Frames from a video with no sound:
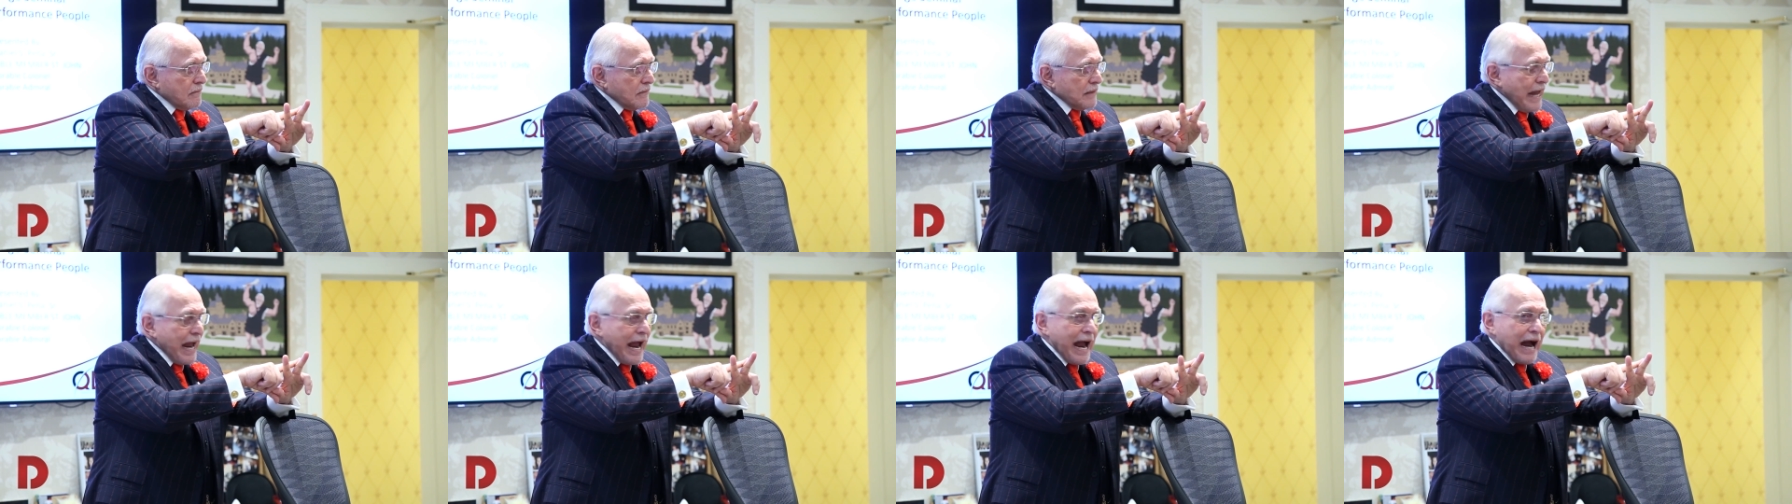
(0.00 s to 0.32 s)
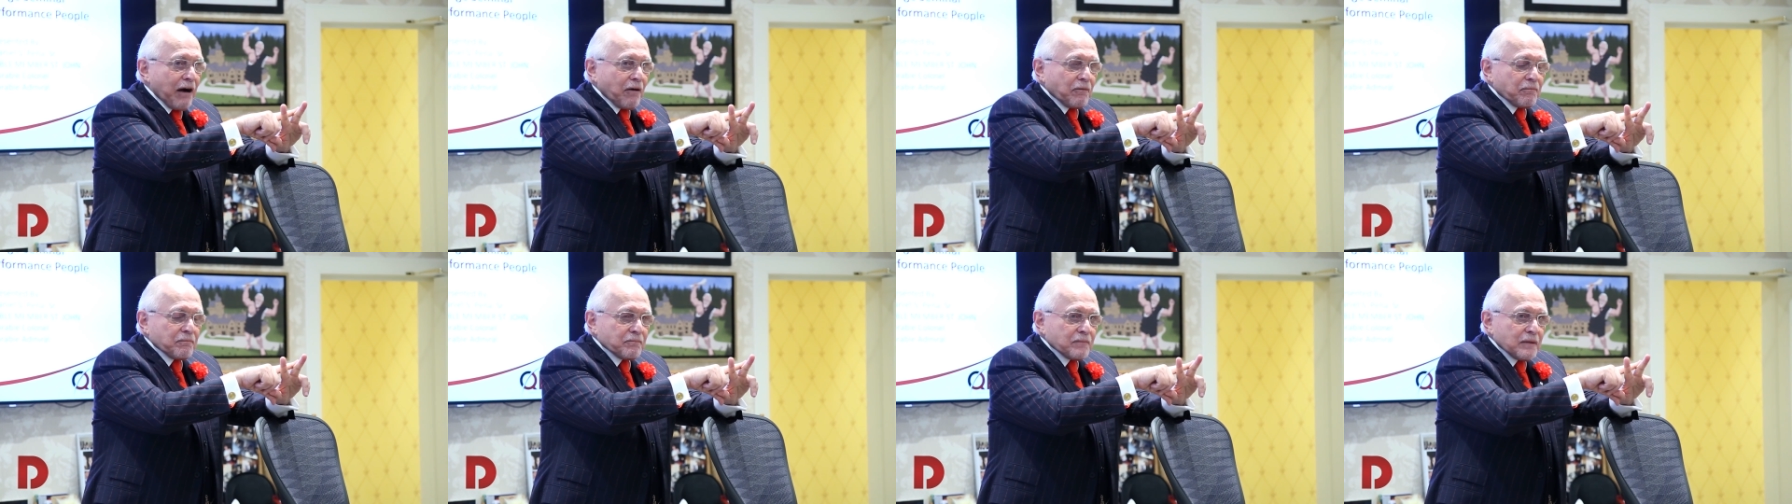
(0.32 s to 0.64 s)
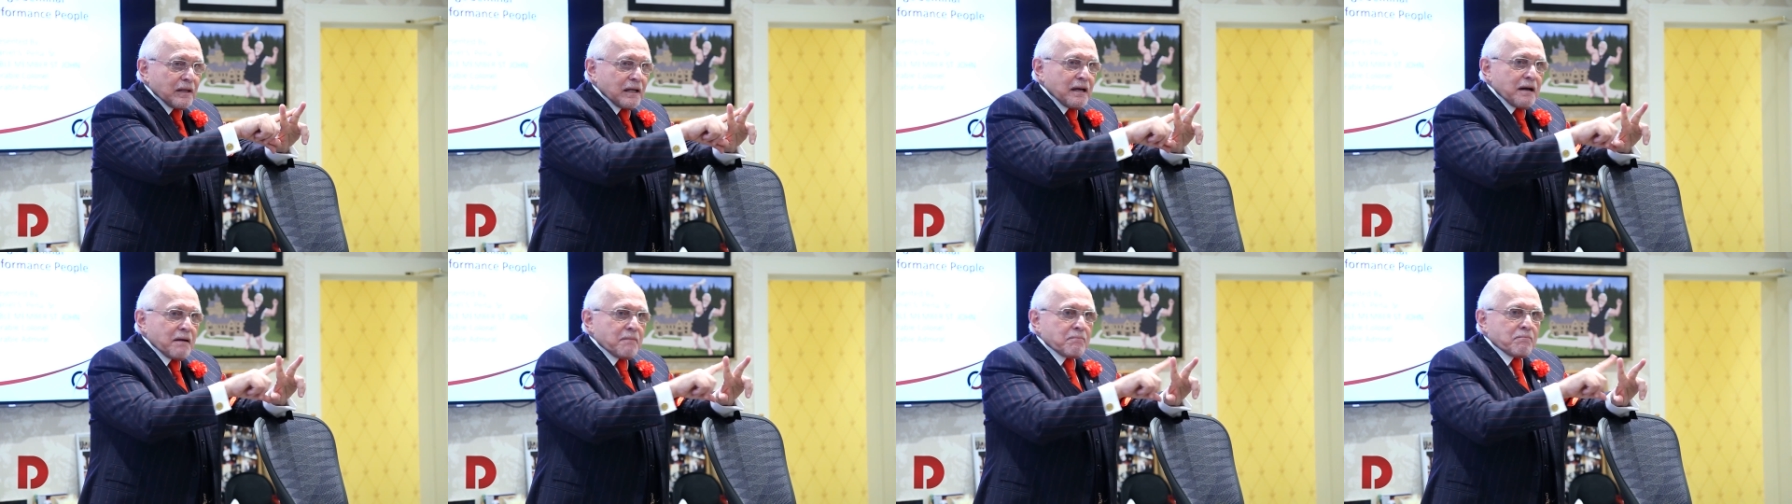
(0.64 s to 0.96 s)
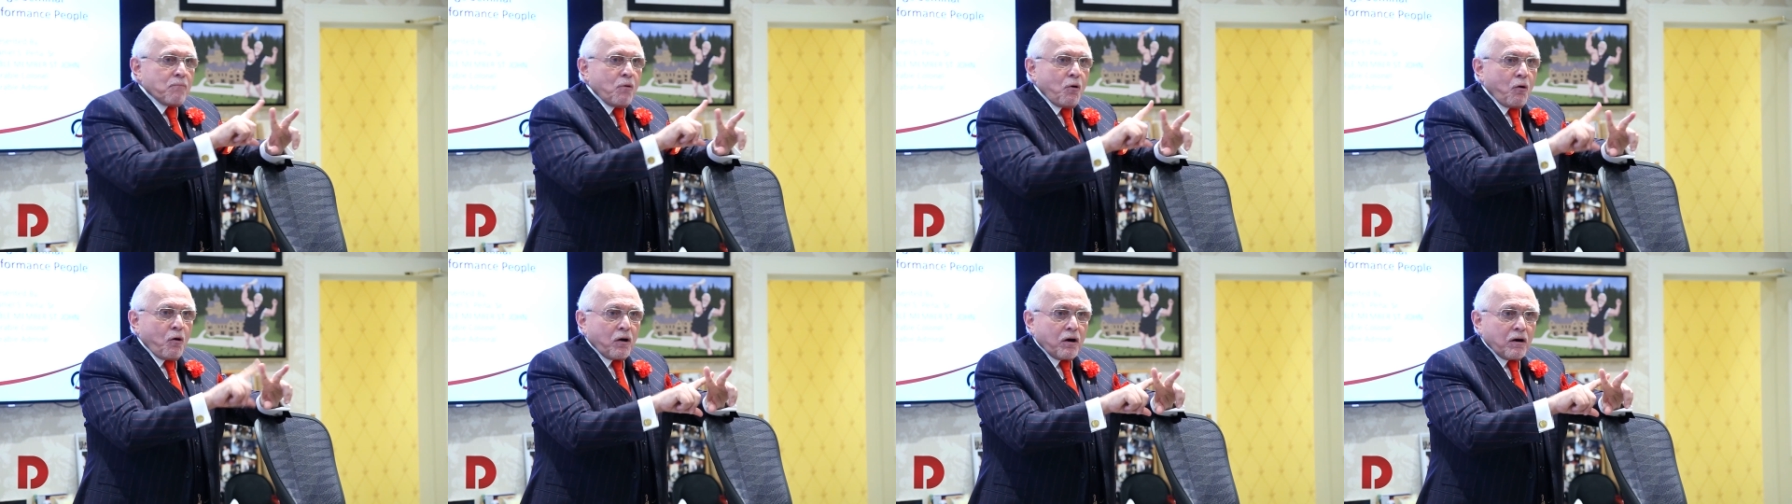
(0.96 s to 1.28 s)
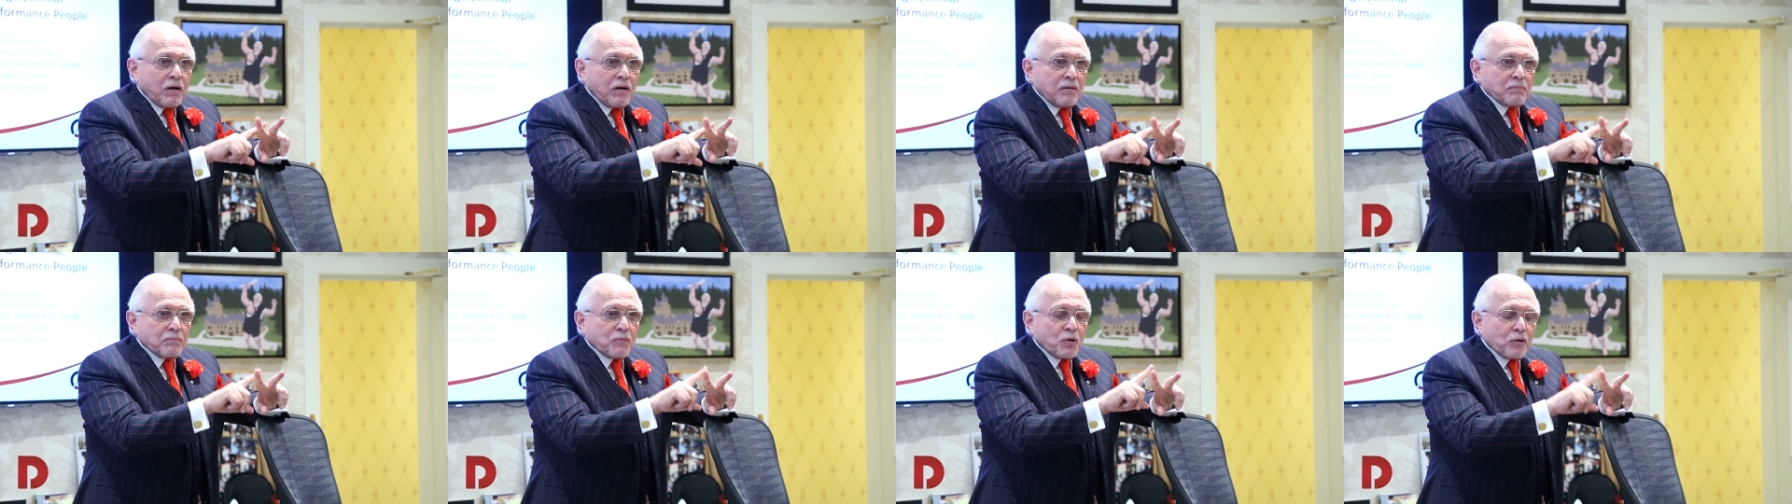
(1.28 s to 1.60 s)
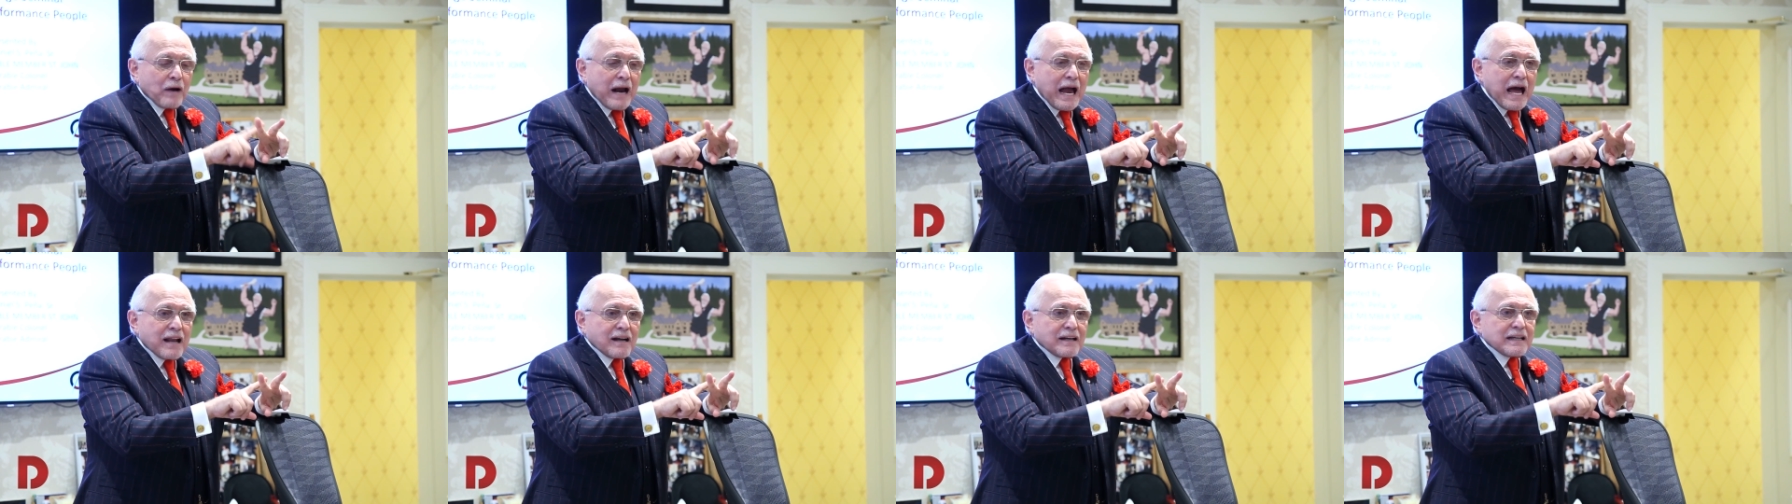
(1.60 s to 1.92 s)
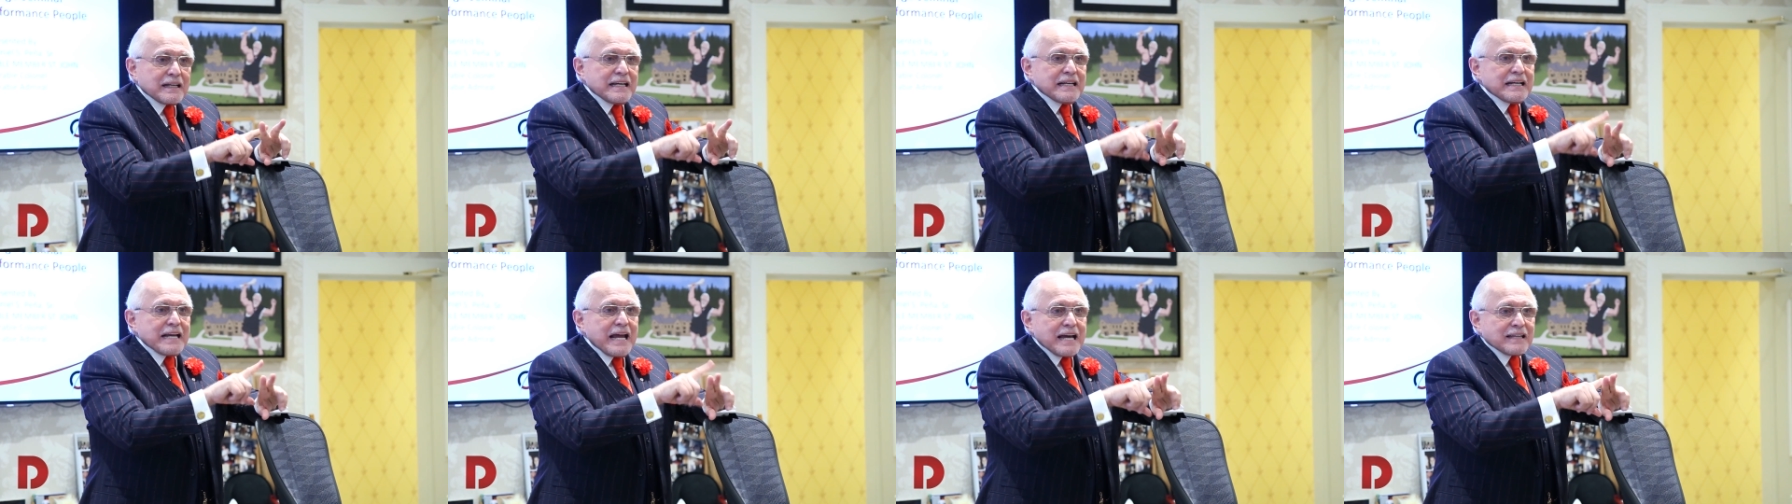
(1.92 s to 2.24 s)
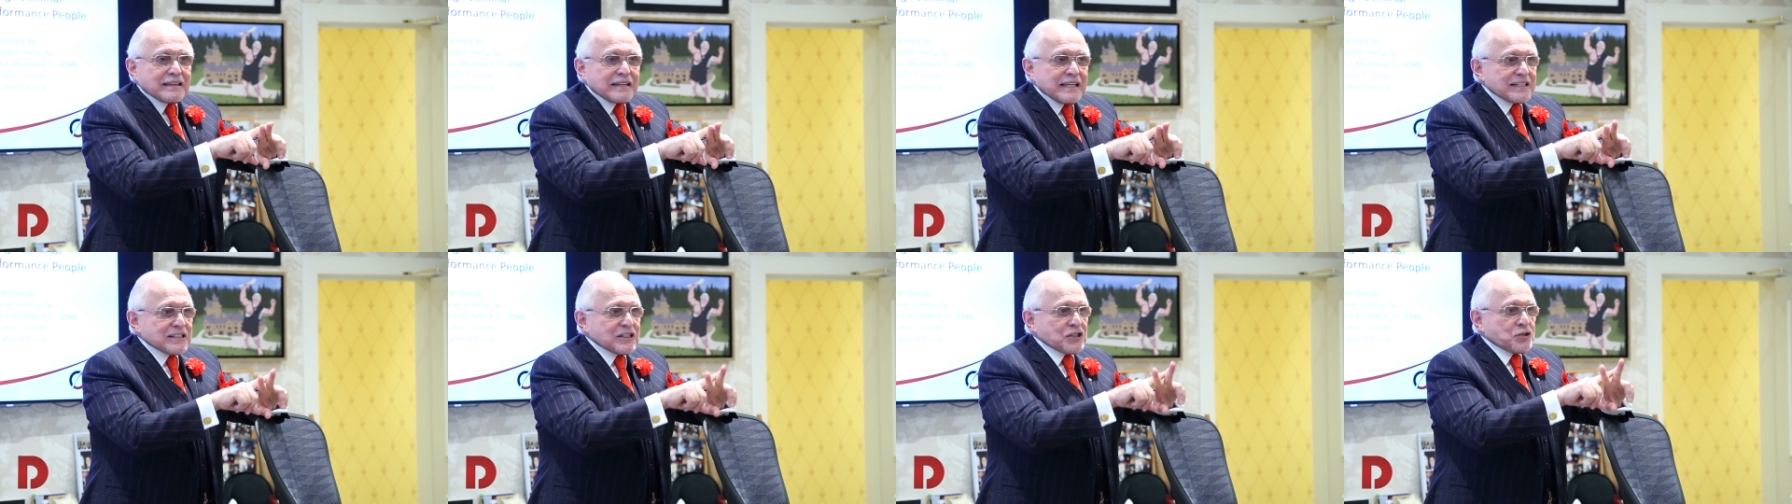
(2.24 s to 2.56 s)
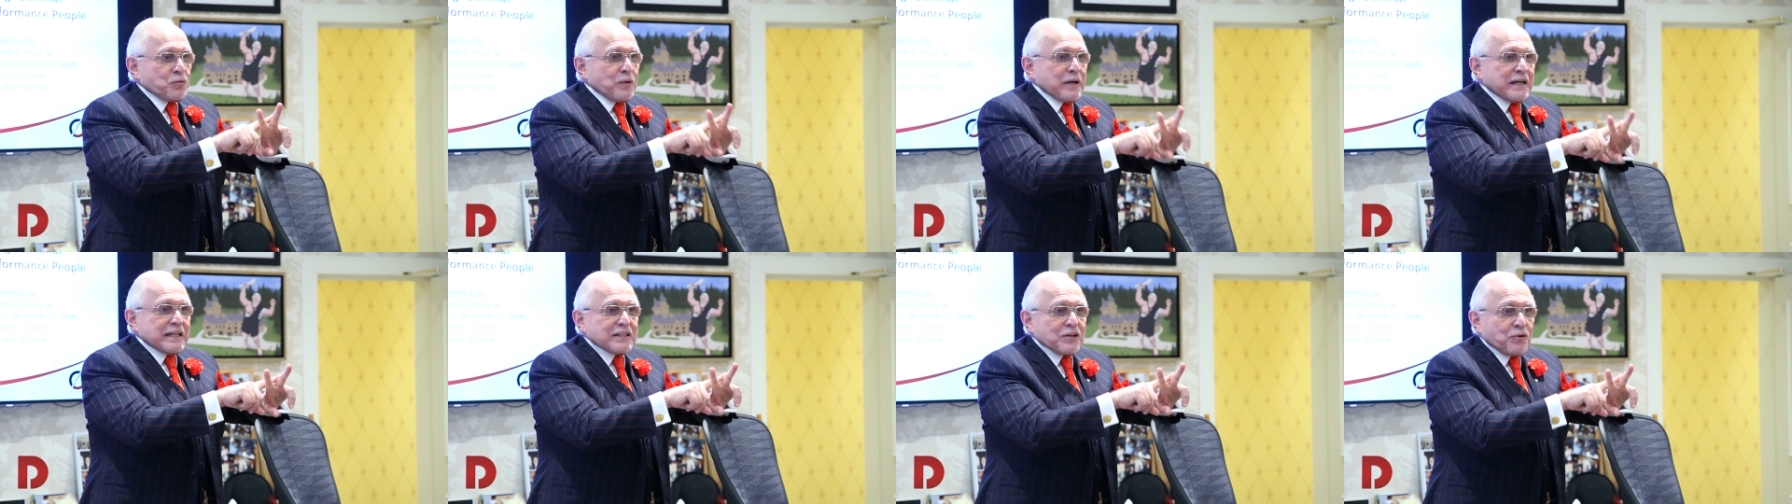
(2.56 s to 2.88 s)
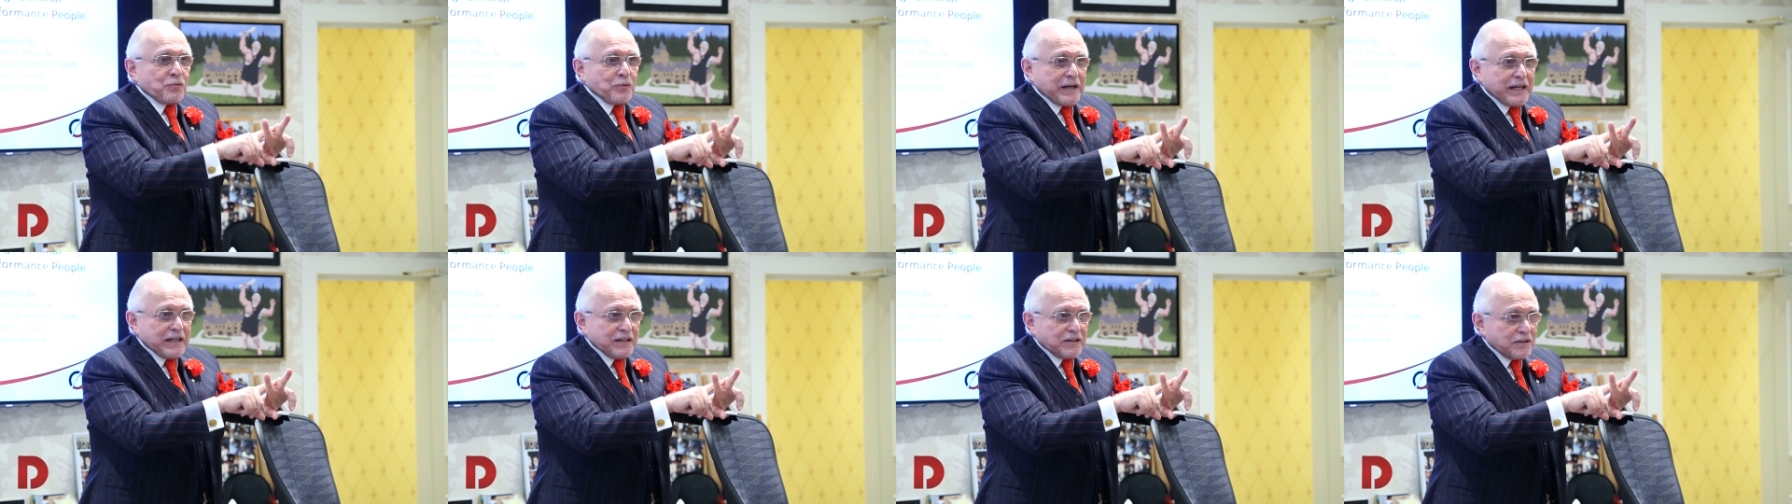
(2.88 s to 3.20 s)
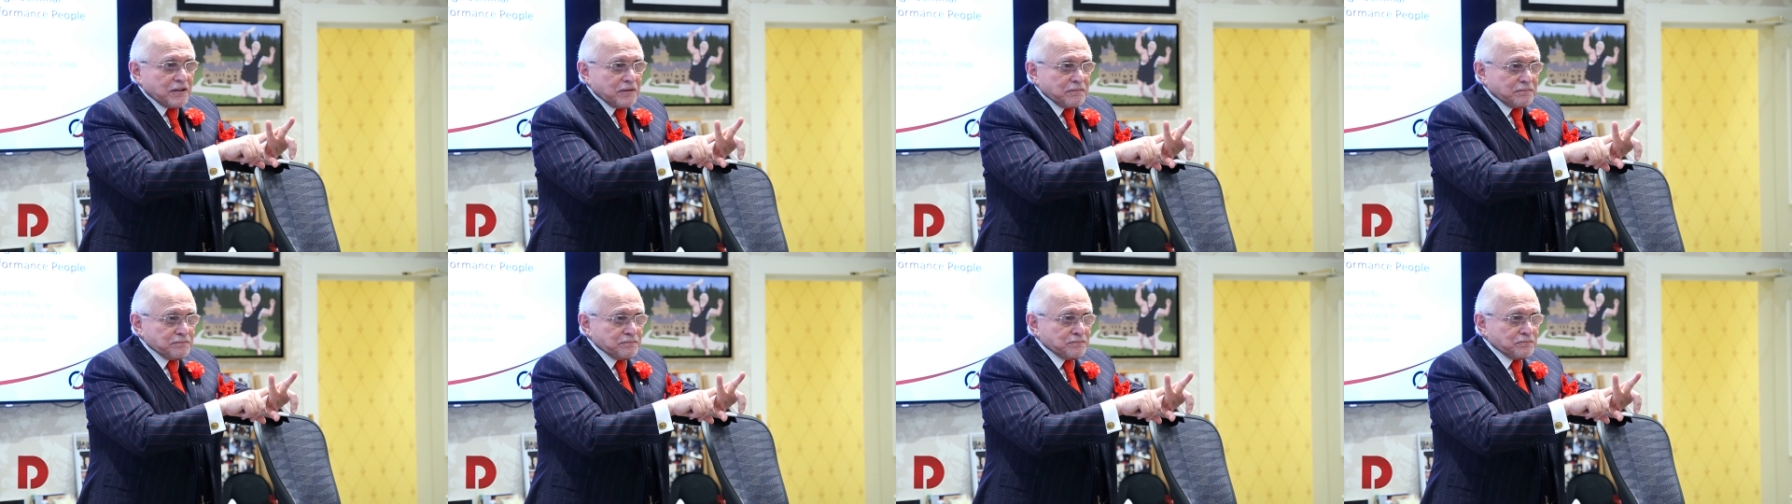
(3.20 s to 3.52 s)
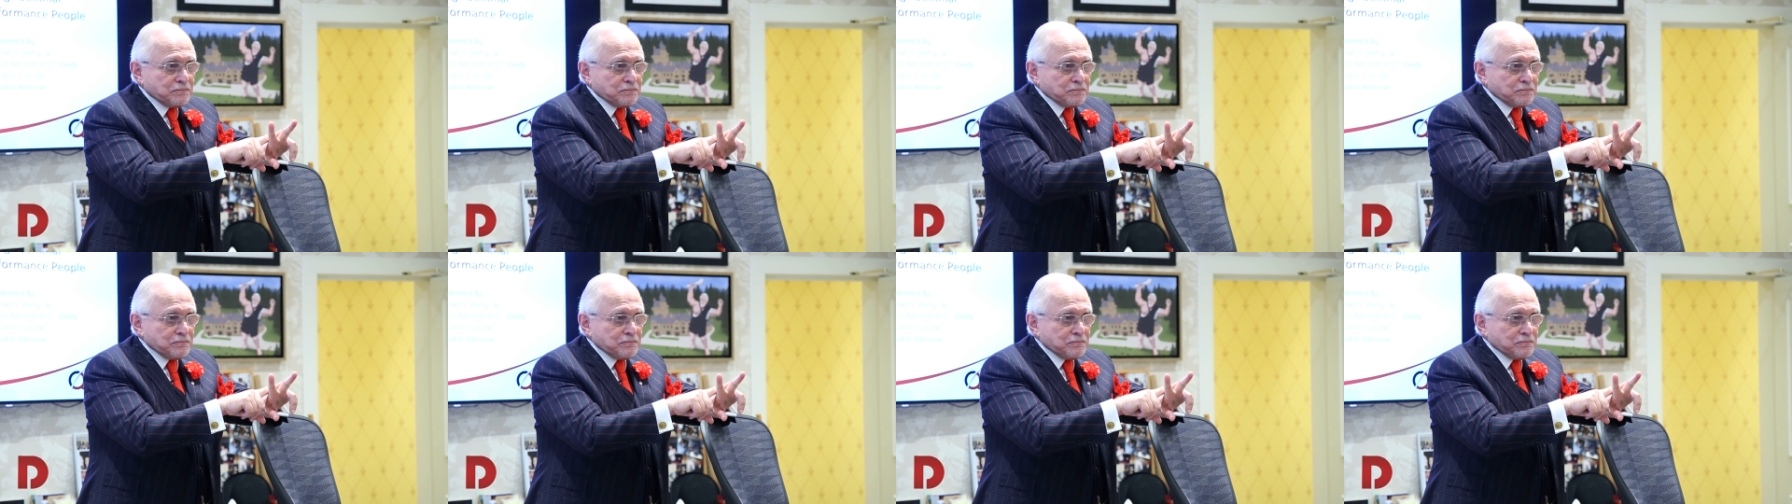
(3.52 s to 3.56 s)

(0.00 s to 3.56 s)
Now, Moral, morality and ethics swing in the wind.